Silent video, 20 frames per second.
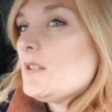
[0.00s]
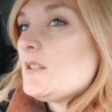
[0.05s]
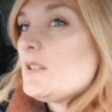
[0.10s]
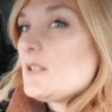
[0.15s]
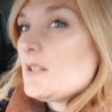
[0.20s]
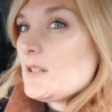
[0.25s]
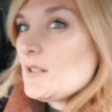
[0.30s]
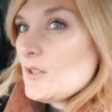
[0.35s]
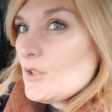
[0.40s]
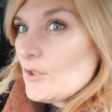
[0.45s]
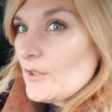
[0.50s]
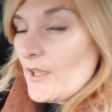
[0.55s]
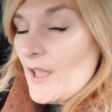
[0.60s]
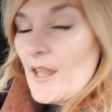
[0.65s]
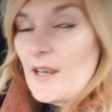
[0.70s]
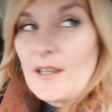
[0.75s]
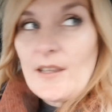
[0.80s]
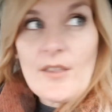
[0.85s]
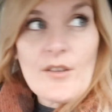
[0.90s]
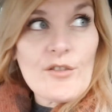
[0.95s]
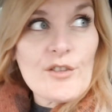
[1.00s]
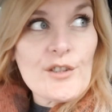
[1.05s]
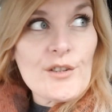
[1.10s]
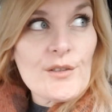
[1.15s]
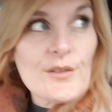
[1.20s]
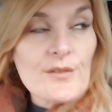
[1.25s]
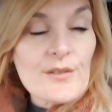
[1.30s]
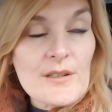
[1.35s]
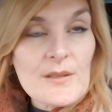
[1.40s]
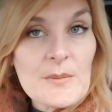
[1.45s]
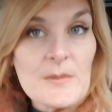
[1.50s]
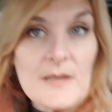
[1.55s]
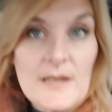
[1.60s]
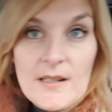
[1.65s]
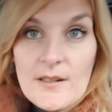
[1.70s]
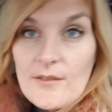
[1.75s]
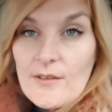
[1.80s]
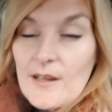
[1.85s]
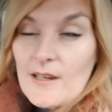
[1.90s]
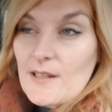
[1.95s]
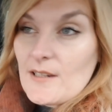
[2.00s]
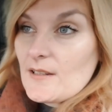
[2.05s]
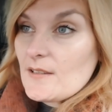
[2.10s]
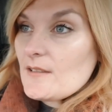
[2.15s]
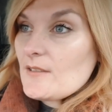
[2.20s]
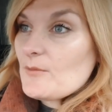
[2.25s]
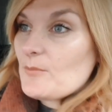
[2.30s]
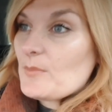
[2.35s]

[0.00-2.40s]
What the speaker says: Didn't look at any of the reduced Christmas decorations